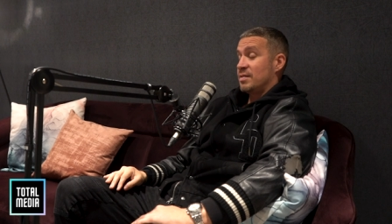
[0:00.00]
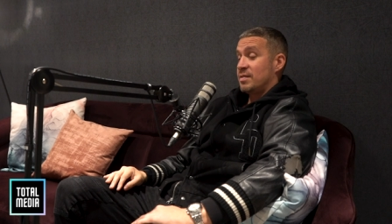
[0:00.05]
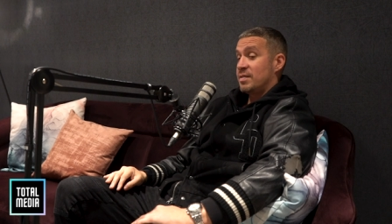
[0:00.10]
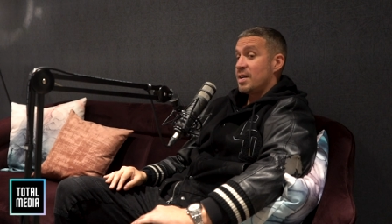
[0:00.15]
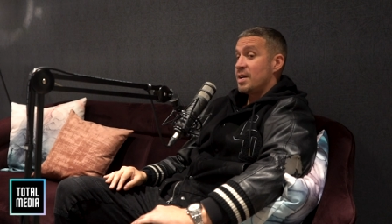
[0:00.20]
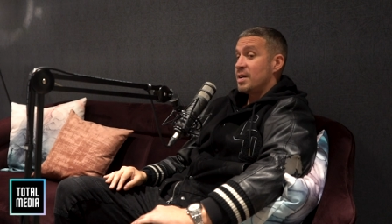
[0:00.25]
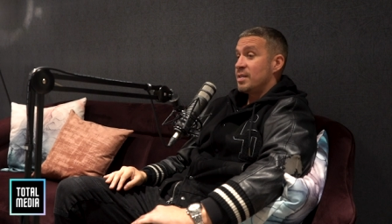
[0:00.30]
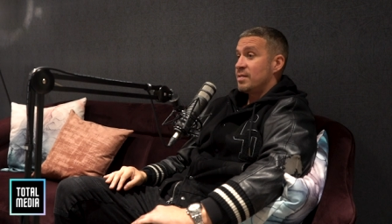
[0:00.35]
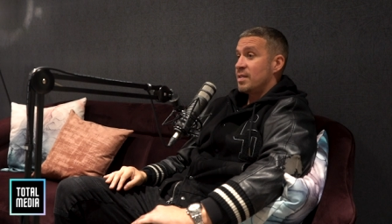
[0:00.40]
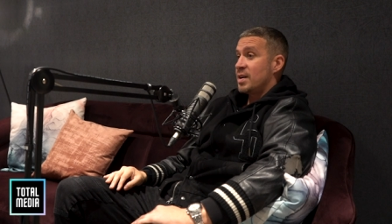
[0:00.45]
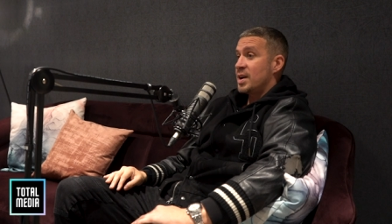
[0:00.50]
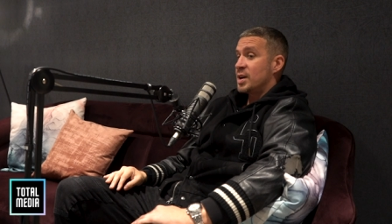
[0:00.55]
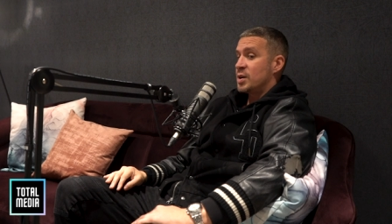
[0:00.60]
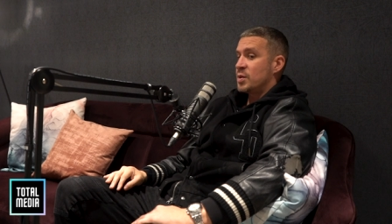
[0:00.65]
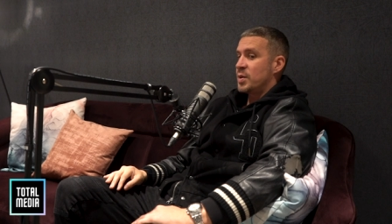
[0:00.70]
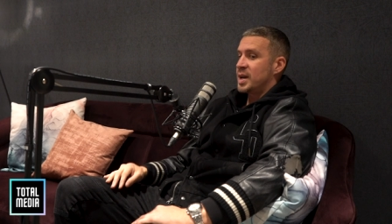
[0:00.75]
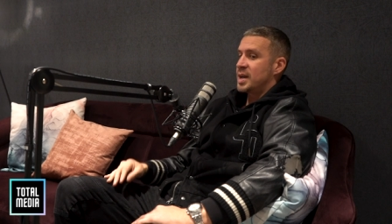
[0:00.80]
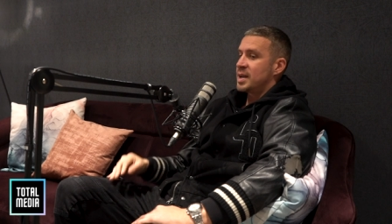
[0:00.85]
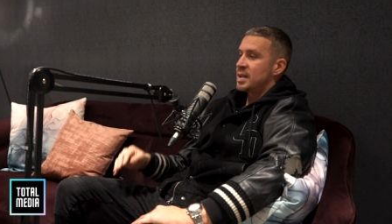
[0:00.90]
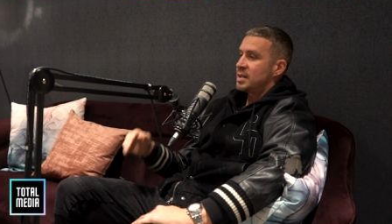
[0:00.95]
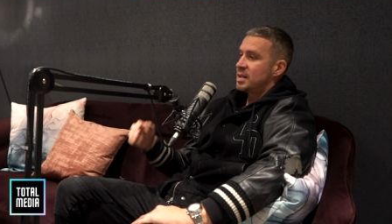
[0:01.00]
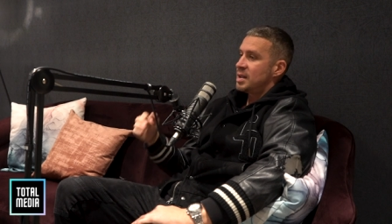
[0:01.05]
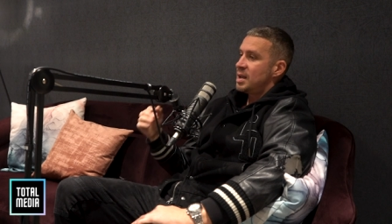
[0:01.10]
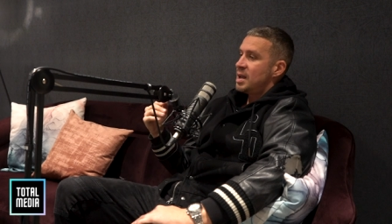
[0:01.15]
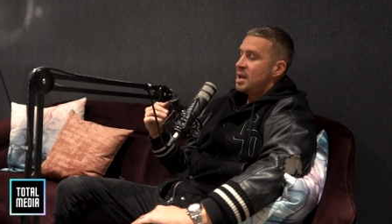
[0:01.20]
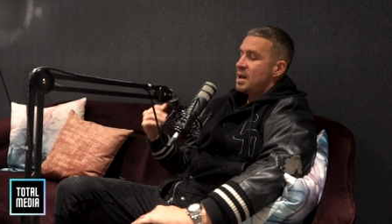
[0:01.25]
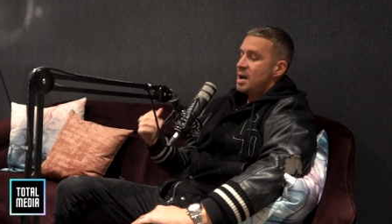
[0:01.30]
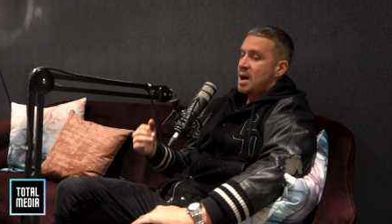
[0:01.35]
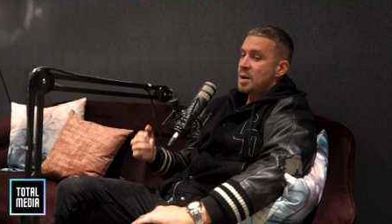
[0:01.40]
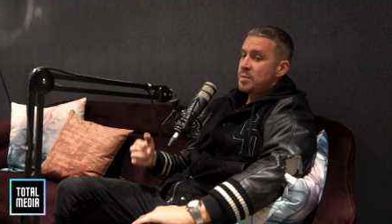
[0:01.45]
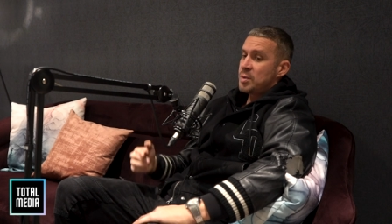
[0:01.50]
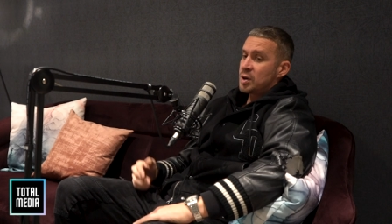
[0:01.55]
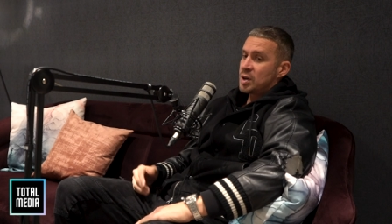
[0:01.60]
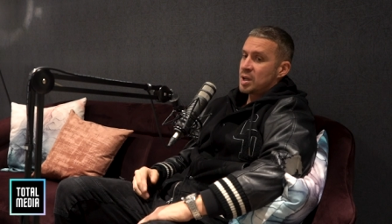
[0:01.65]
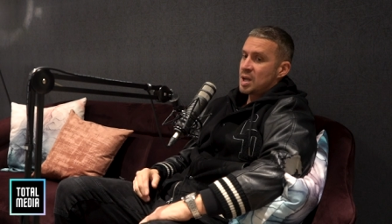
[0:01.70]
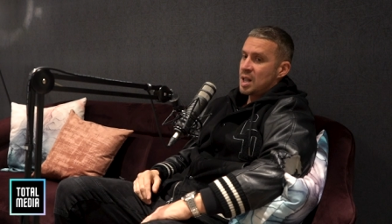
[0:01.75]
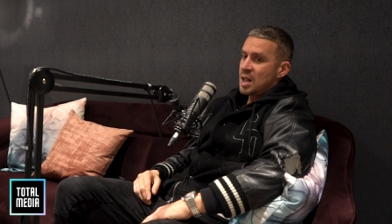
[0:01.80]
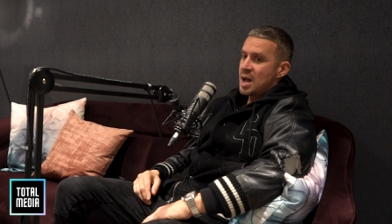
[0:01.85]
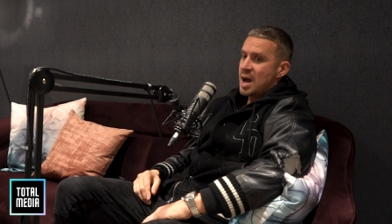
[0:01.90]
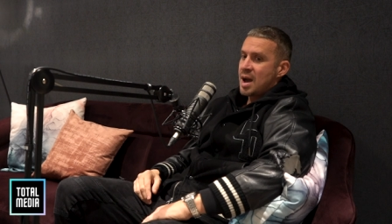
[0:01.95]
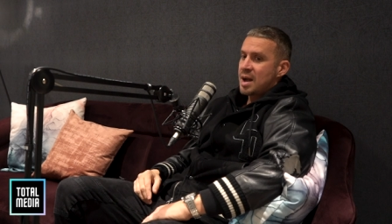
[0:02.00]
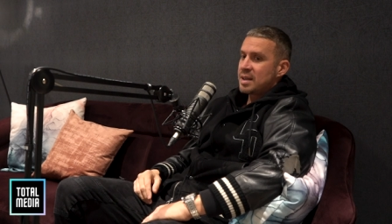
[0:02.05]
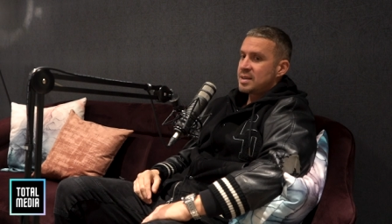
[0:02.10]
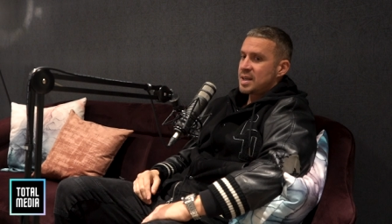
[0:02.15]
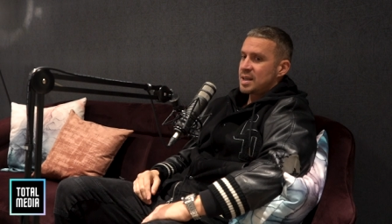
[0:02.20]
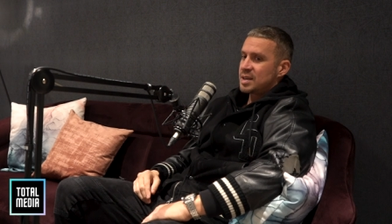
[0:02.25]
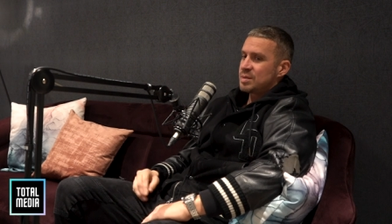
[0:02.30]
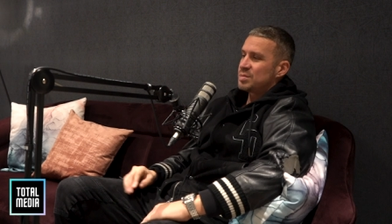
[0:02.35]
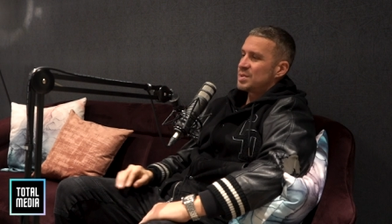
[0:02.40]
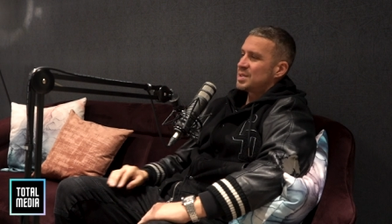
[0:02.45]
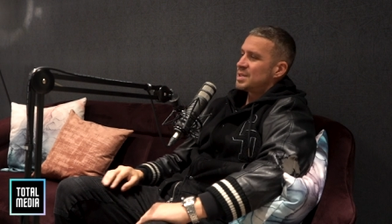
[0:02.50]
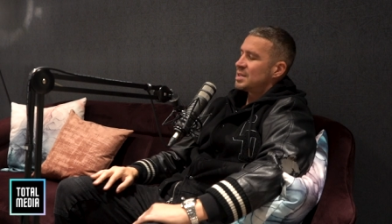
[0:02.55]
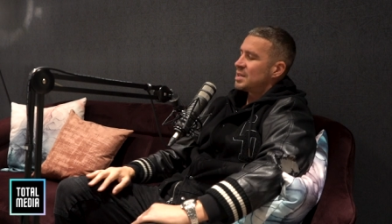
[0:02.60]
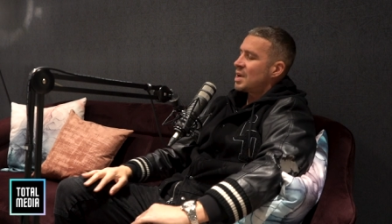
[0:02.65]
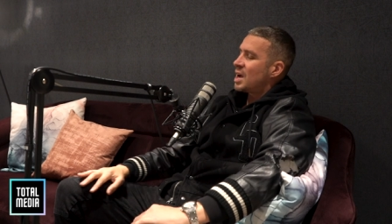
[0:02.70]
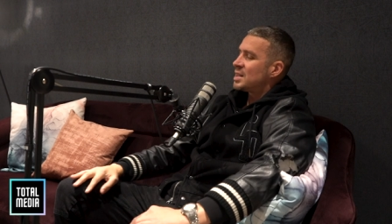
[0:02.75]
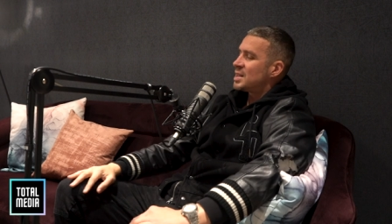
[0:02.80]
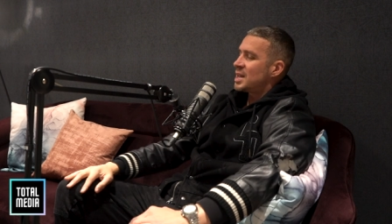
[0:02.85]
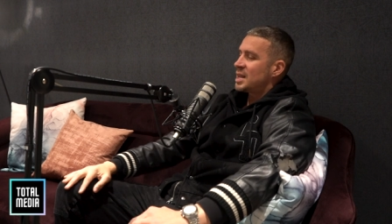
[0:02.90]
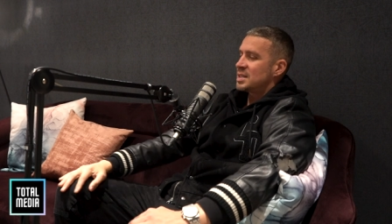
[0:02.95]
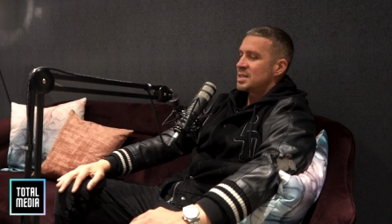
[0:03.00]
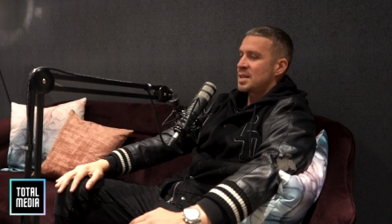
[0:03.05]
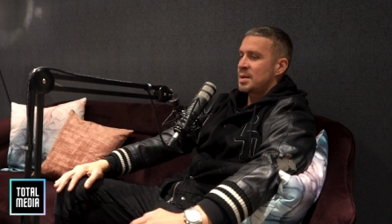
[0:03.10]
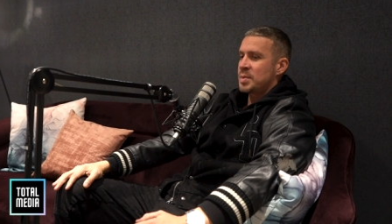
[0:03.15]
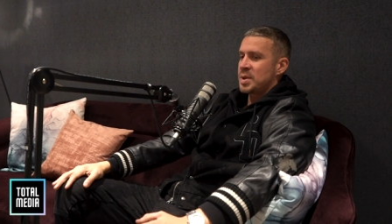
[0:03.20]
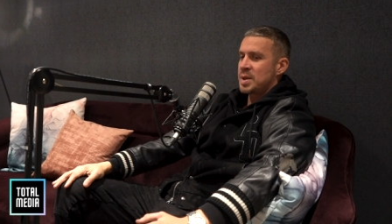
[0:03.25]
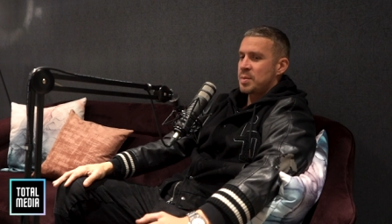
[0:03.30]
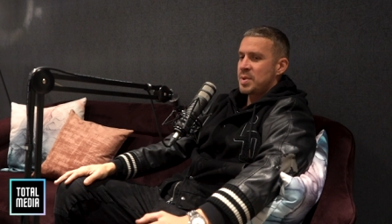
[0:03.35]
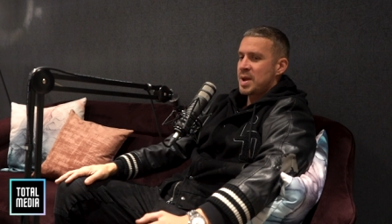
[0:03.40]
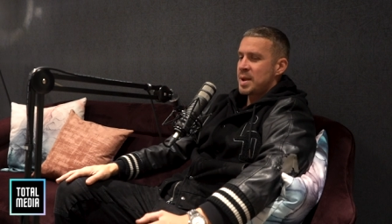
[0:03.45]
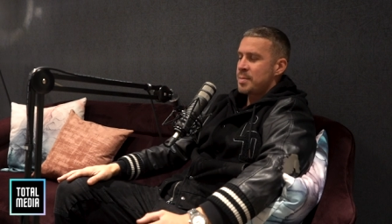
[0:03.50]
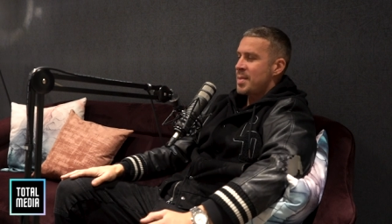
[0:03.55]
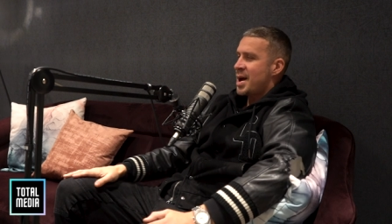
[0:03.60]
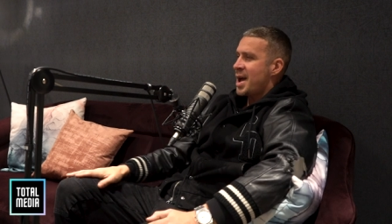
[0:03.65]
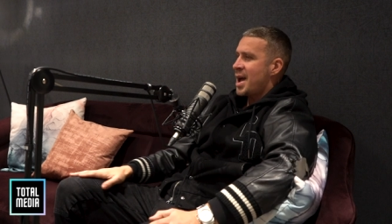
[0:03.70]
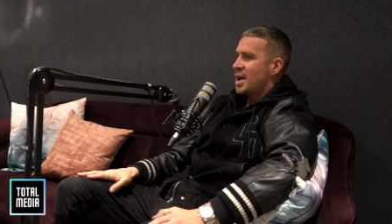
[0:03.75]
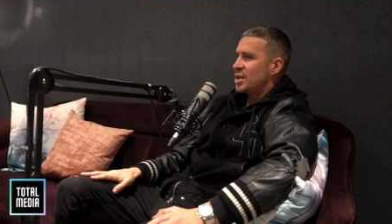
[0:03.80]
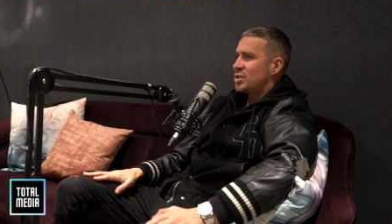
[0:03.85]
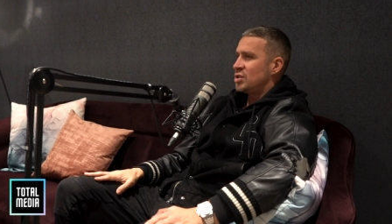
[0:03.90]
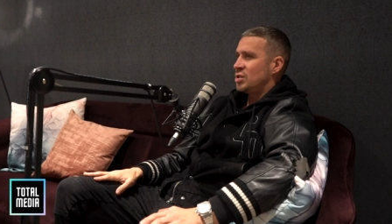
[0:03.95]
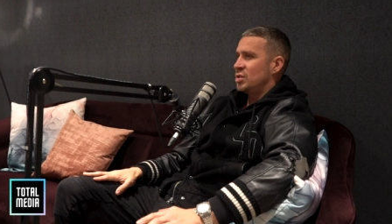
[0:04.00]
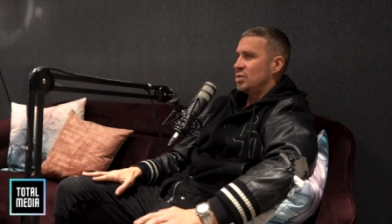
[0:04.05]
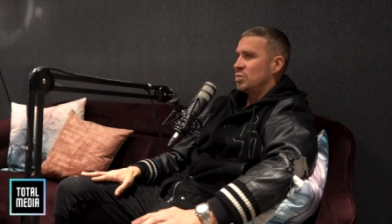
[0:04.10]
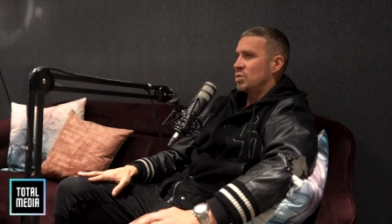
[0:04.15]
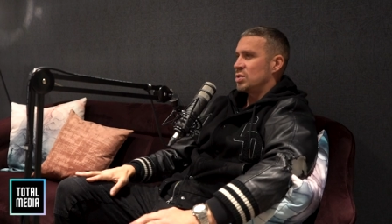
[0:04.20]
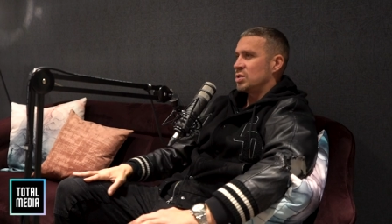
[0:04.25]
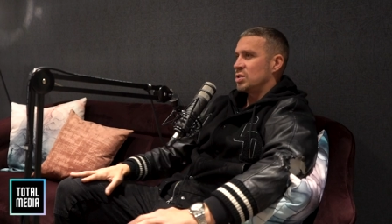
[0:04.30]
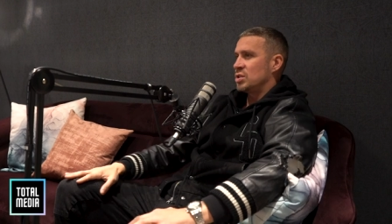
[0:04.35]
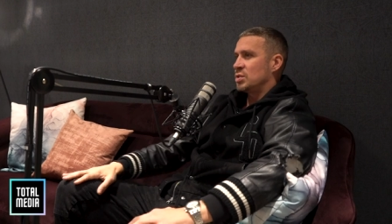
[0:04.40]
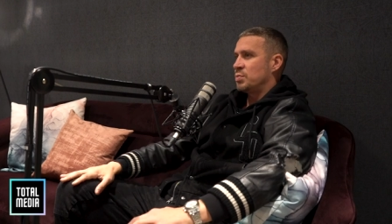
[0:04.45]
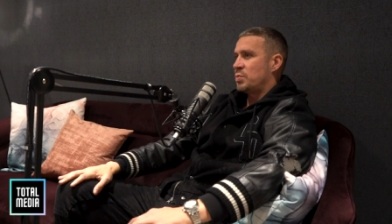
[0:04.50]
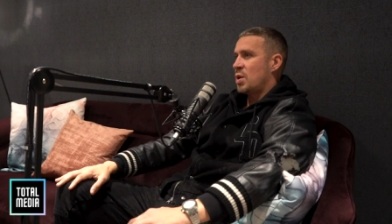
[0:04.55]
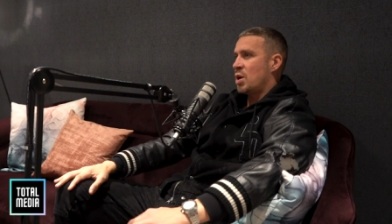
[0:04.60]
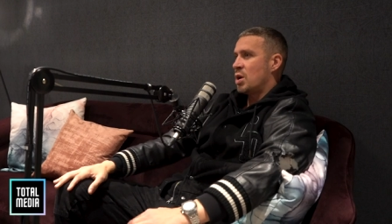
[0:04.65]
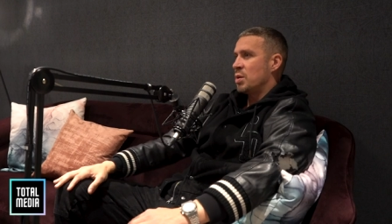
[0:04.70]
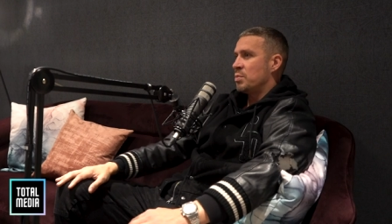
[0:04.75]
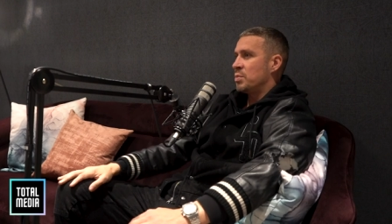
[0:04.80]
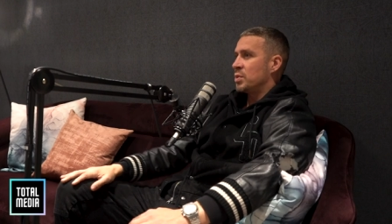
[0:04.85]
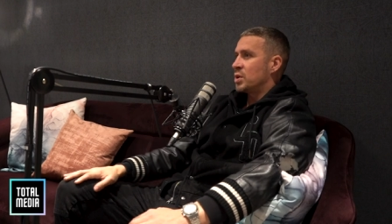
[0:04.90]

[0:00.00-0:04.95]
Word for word: very very quick and i'm not gonna lie i take i take some of the blame my attitude wasn't spot on